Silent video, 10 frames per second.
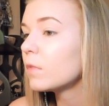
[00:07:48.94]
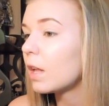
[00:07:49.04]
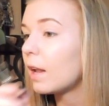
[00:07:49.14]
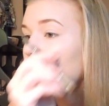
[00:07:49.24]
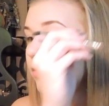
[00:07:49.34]

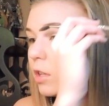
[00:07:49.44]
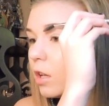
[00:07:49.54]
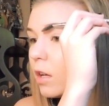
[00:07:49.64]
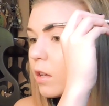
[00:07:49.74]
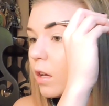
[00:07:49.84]
And I have to
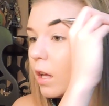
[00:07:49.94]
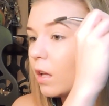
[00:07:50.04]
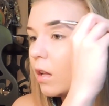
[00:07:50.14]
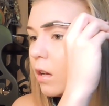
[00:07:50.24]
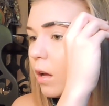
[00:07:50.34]
look
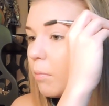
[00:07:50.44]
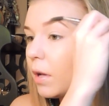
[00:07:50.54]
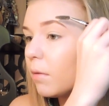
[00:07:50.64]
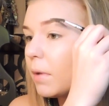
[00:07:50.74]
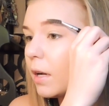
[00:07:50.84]
in a
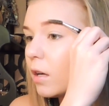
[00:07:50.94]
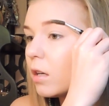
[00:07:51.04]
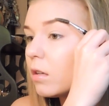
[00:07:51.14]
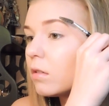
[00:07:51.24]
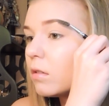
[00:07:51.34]
big
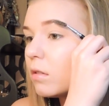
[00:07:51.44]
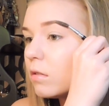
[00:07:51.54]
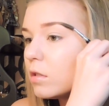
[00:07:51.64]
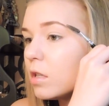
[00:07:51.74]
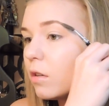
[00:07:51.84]
mirror
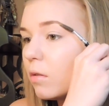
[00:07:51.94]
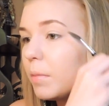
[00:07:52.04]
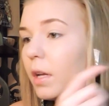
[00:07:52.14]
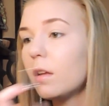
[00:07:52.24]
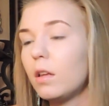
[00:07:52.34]
too,
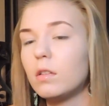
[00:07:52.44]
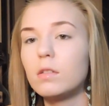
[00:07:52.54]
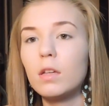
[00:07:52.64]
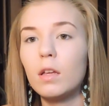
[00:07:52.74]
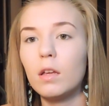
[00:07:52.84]
because
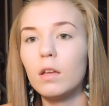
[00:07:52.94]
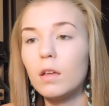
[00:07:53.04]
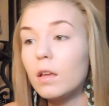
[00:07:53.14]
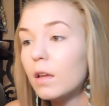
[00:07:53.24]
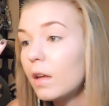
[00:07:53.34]

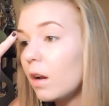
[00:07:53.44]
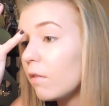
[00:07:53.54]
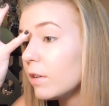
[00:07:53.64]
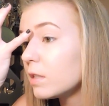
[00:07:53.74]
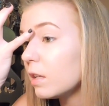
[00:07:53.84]
it
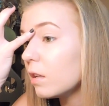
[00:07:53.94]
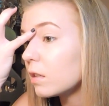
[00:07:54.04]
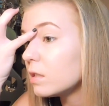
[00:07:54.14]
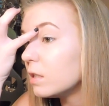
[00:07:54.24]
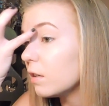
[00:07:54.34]
obviously
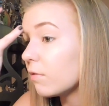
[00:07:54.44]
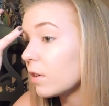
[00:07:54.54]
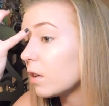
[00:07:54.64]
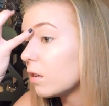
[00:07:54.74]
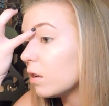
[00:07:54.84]
looks
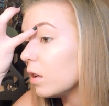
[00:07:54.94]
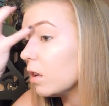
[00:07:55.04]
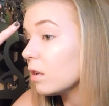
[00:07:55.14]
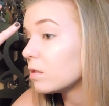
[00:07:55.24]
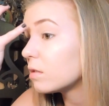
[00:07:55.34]
different
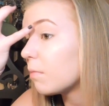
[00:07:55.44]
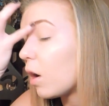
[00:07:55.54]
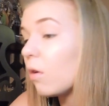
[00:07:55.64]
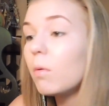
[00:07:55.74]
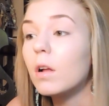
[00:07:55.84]
in a
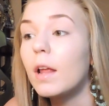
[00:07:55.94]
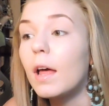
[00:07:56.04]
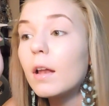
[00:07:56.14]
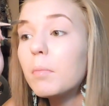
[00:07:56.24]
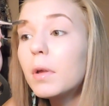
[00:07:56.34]
small one
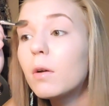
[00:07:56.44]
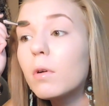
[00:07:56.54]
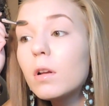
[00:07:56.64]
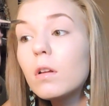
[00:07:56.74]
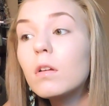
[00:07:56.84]
and a big
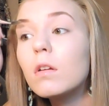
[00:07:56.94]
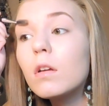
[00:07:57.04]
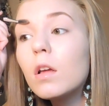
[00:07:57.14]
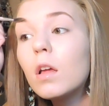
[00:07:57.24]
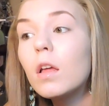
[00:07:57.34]
one.
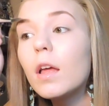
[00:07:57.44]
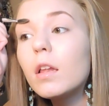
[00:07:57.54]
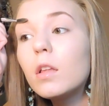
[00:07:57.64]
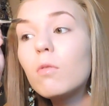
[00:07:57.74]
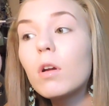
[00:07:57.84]

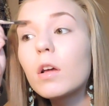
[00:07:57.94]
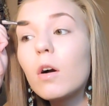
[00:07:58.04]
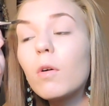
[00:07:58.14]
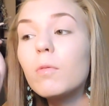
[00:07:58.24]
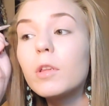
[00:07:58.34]
And you want to
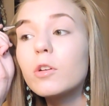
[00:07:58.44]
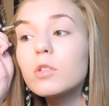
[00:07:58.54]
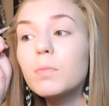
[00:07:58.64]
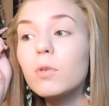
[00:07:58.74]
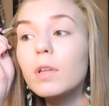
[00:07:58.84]
go in with your
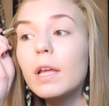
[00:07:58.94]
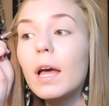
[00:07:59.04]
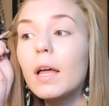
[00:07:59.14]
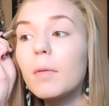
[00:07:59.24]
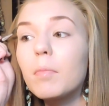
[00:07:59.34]
spoolie
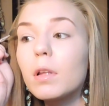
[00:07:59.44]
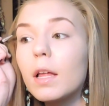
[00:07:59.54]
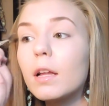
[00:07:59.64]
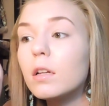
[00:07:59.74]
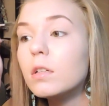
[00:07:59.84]
and
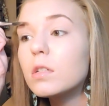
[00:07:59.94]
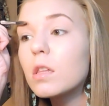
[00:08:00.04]
blend